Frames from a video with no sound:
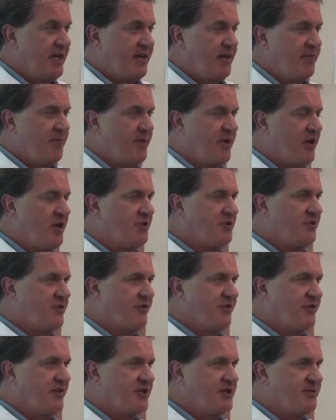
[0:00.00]
And Paul's going to
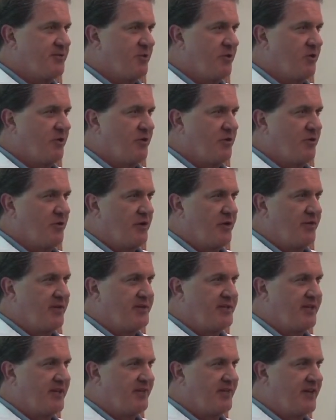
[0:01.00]
finish more on the
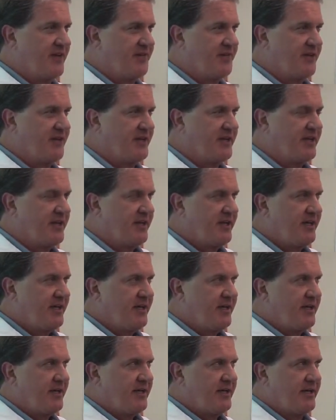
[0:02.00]
rehabilitative effort
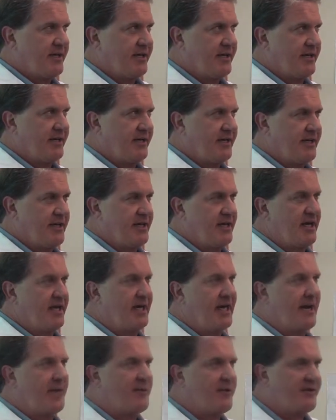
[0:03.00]
in a
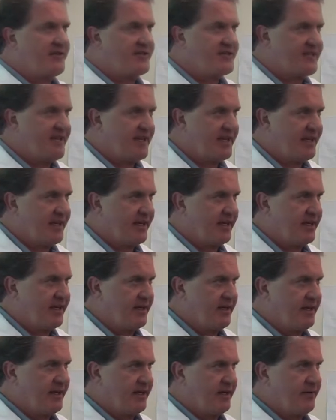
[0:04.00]
non-operative setting
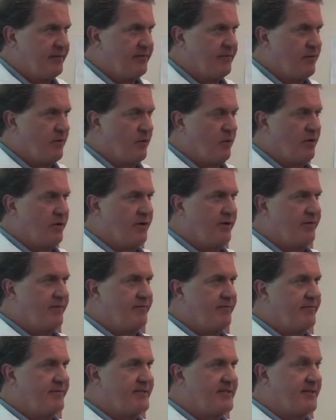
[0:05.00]
or
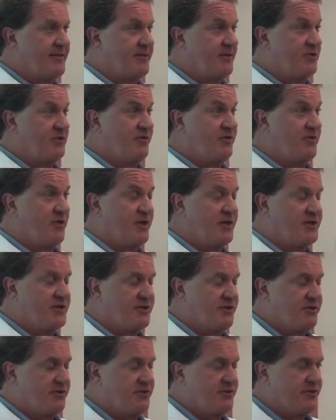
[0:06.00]
attempting to avoid
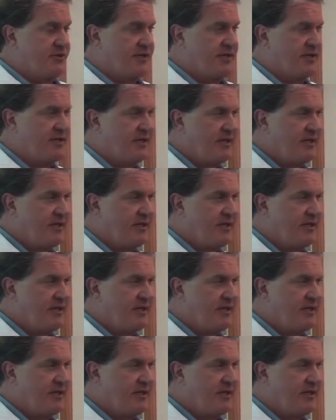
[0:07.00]
surgery.